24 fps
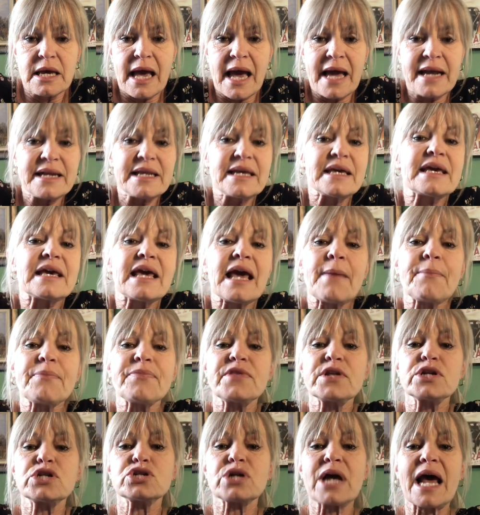and he kept
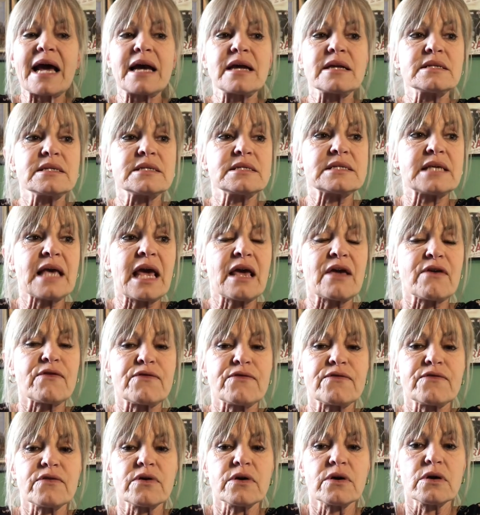the dragon
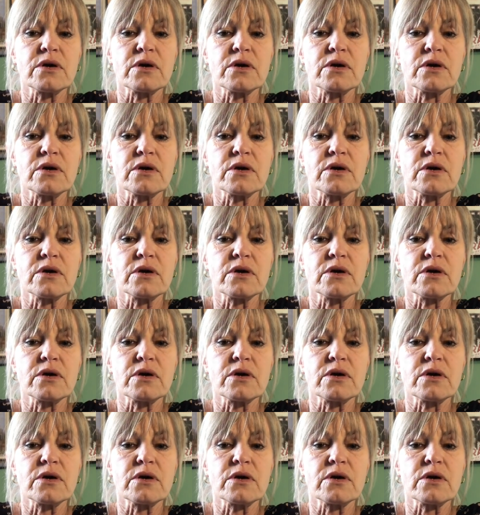safe.